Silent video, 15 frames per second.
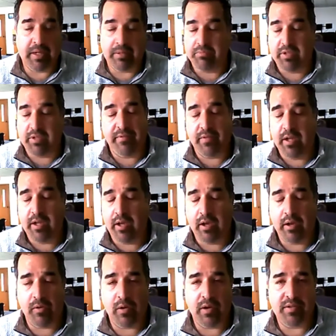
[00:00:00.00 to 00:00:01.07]
definitely an
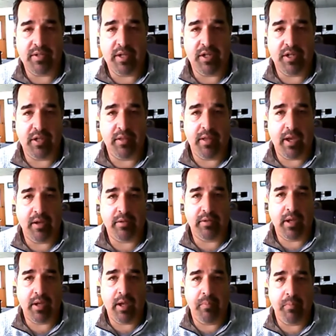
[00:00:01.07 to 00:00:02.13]
organization that
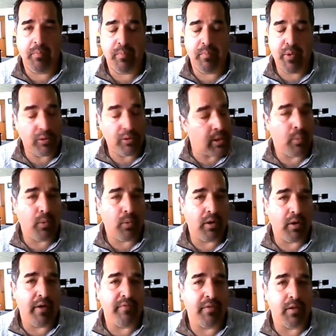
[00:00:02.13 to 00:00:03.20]
can purely work
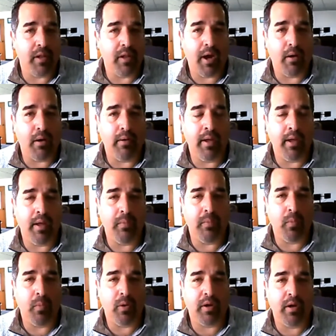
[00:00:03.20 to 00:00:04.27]
off the cloud and
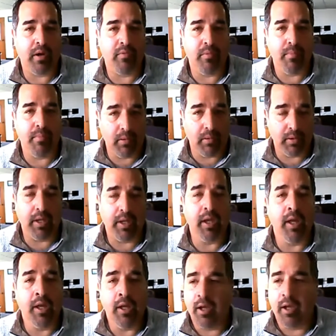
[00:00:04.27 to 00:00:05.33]
work remotely,
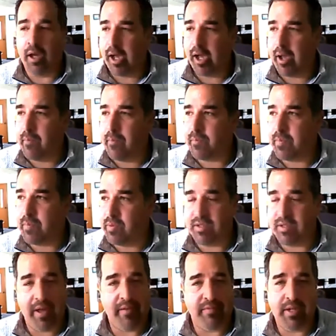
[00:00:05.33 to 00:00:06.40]
but we
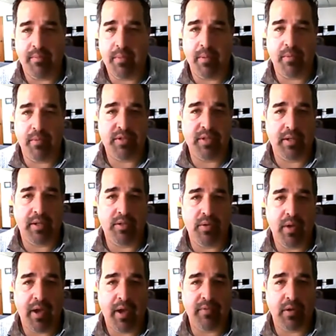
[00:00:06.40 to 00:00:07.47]
still have team members that do
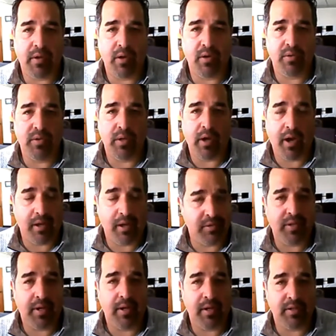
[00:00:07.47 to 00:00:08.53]
have to go on
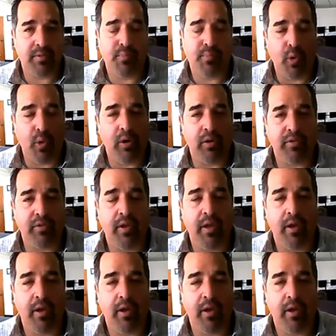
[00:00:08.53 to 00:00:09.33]
site and support